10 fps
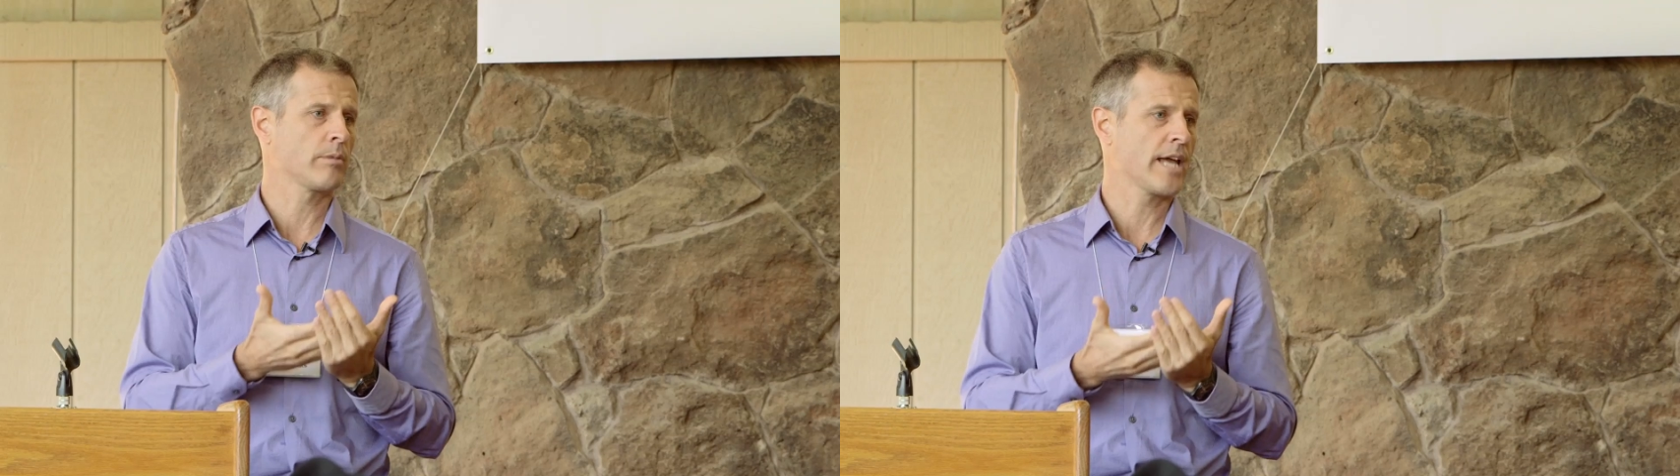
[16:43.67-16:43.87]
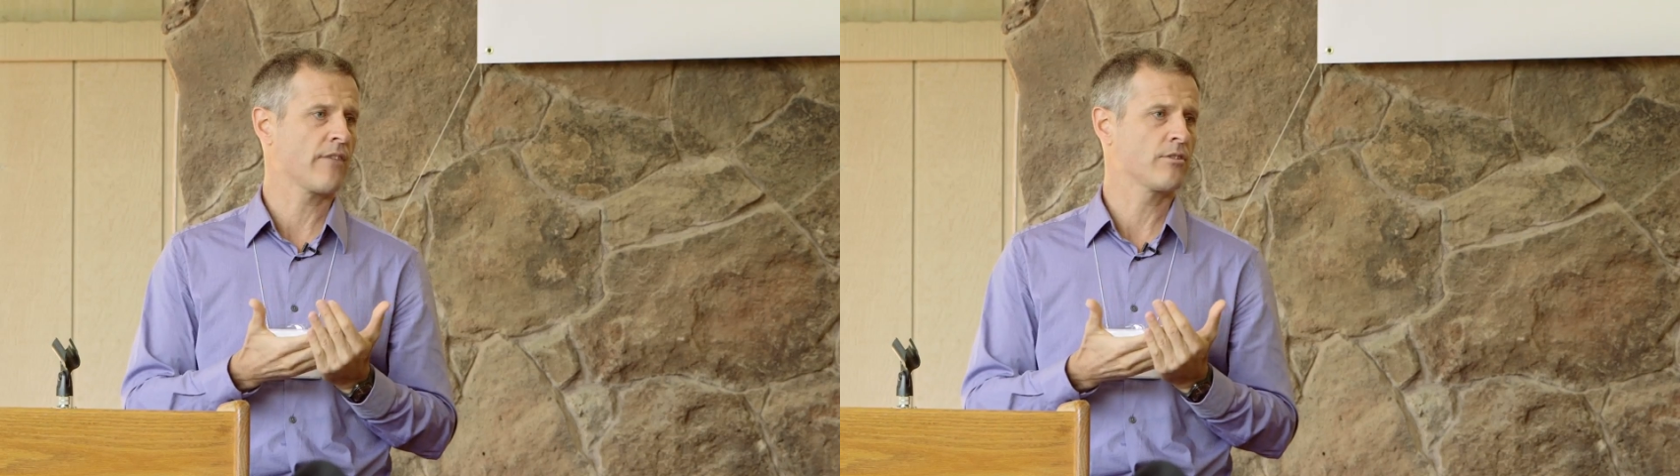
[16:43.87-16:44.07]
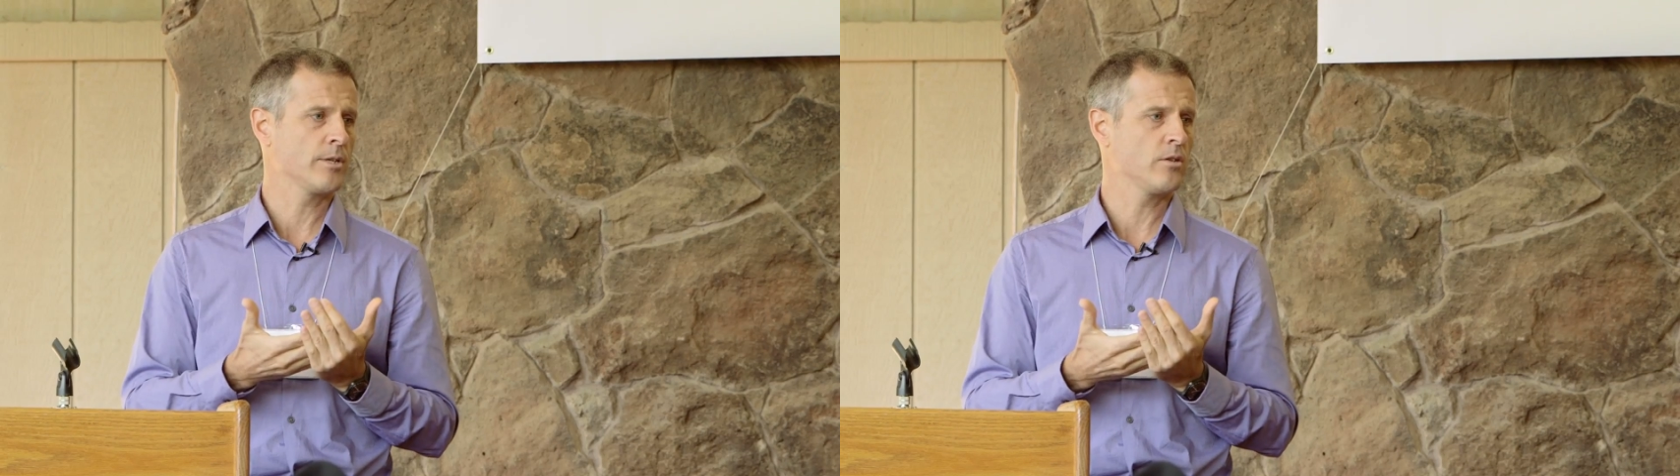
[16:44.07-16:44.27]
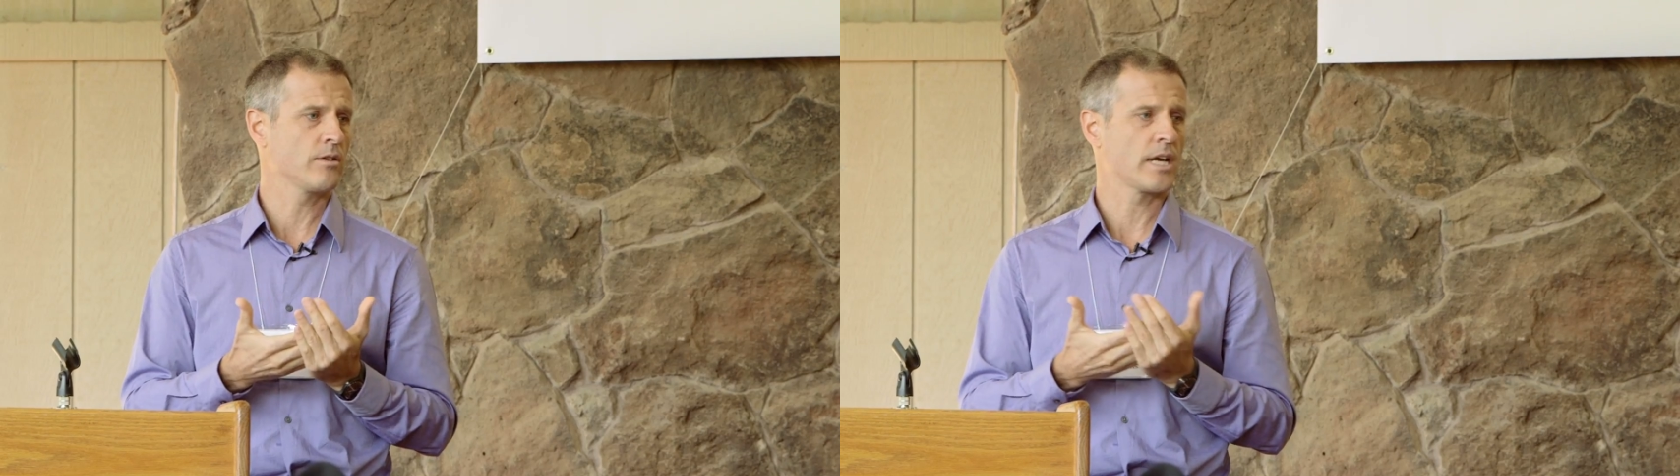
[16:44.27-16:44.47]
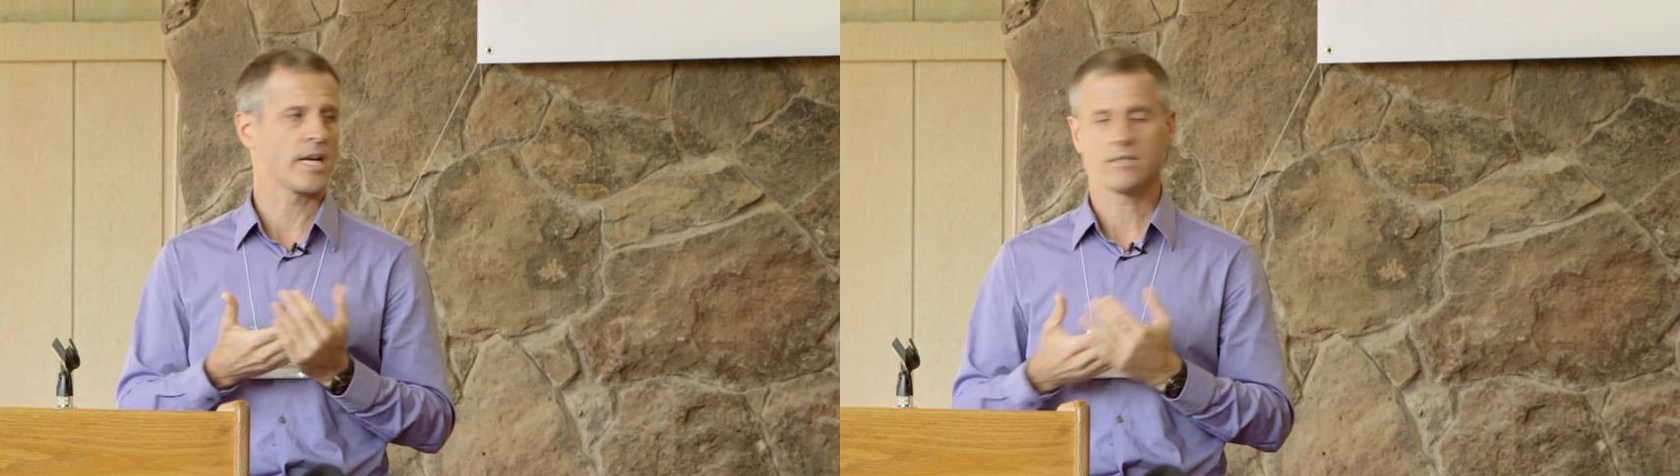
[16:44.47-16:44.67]
have to be
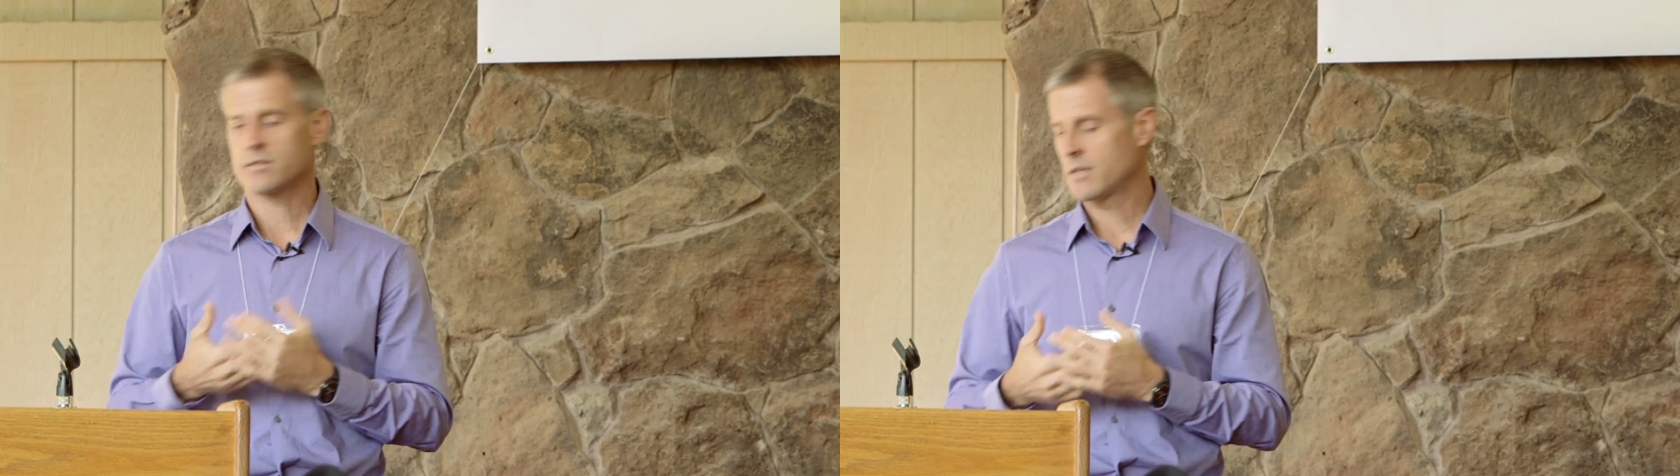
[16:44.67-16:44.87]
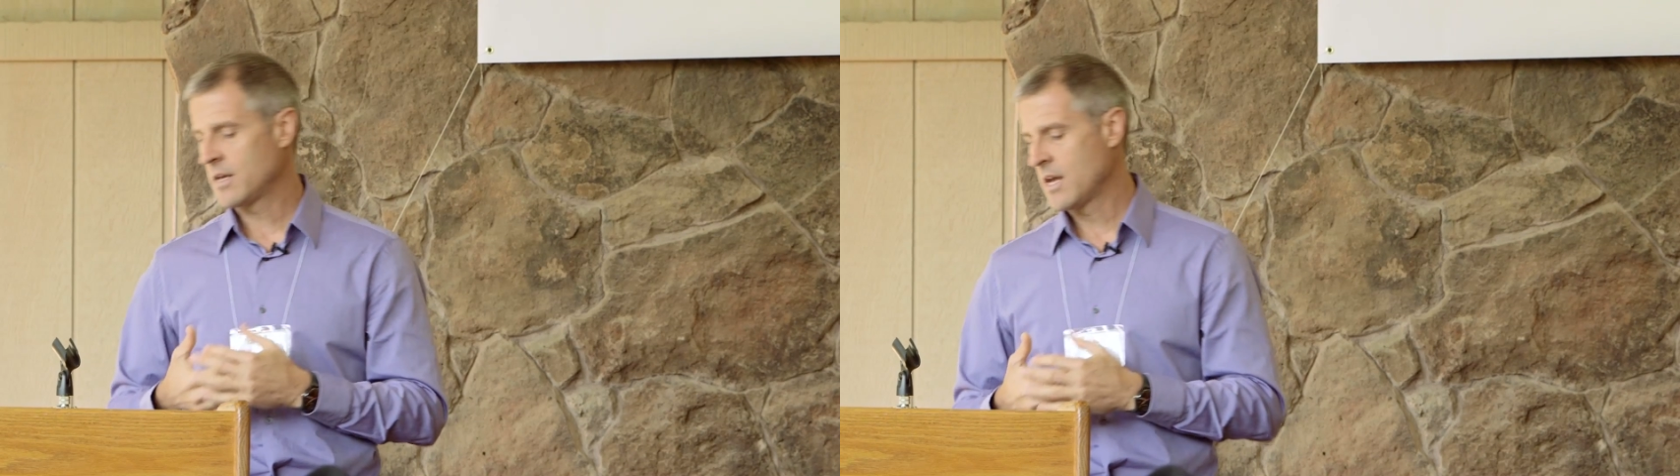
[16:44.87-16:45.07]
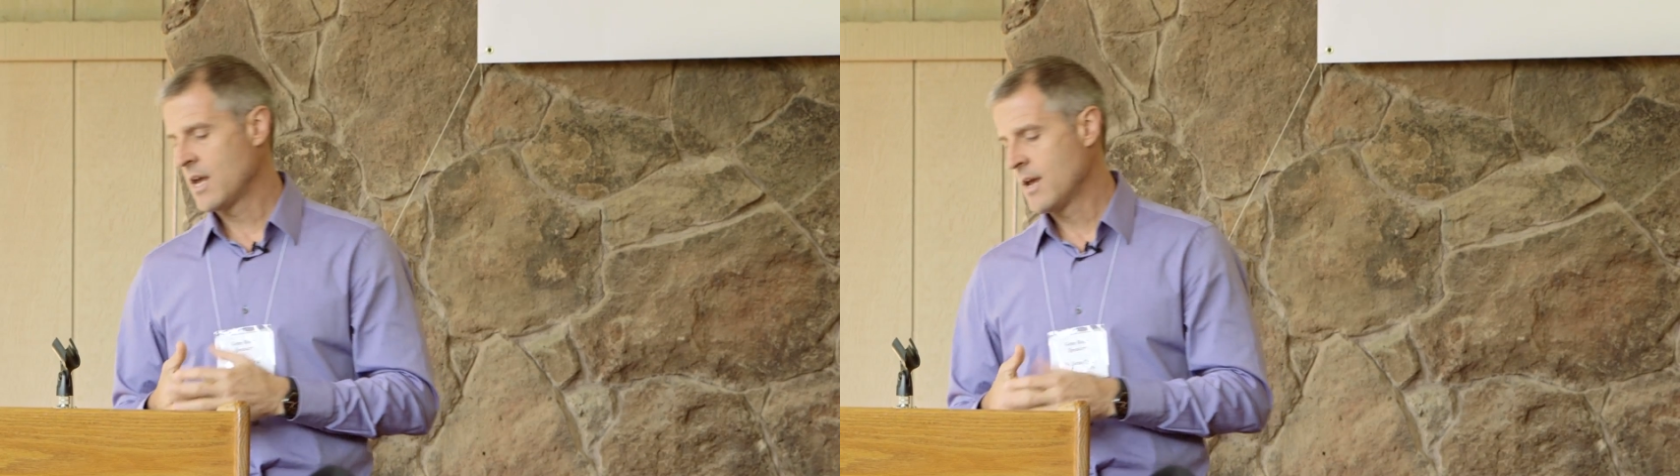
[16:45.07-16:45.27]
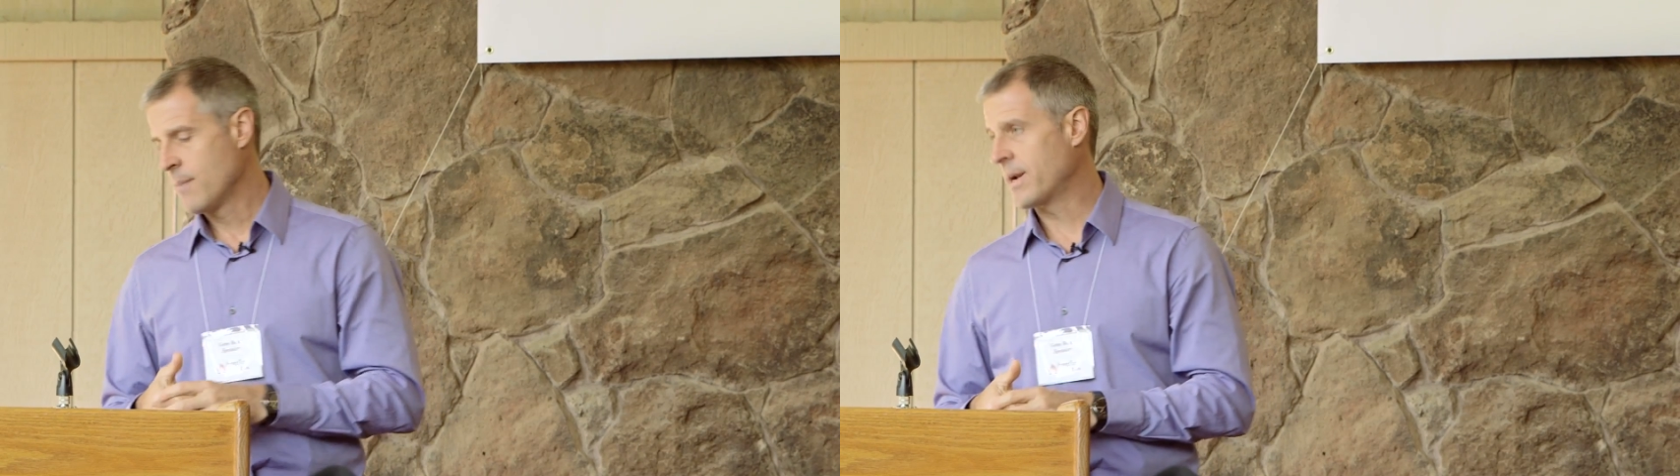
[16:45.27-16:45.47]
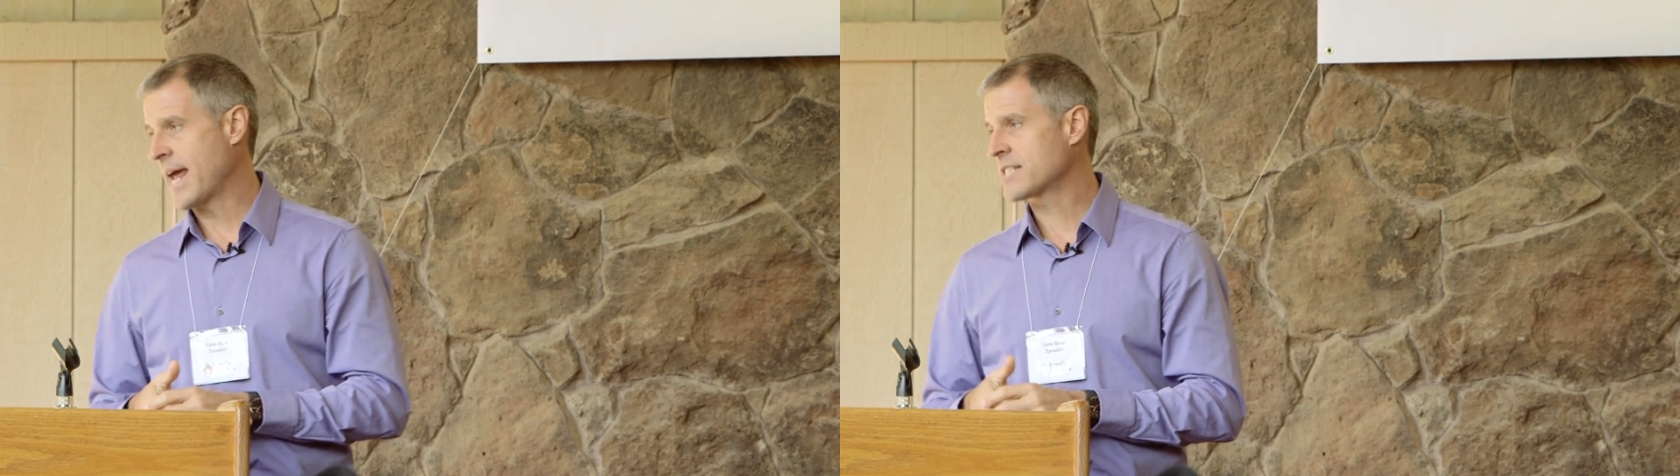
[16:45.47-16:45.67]
euthanized.
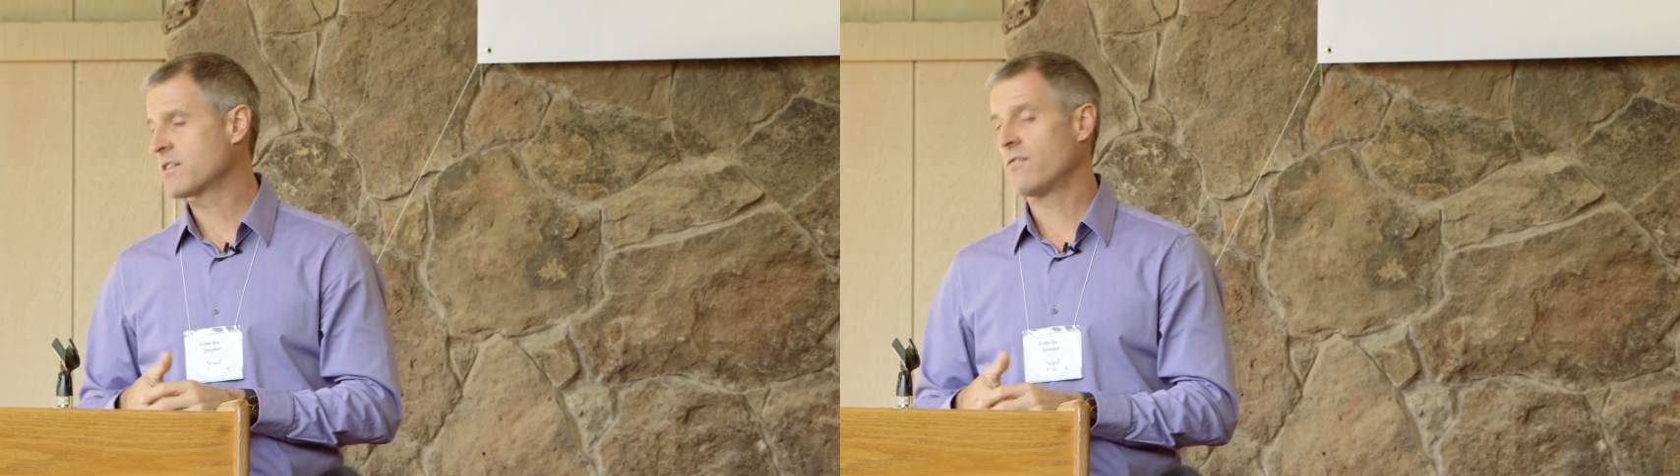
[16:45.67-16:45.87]
But as the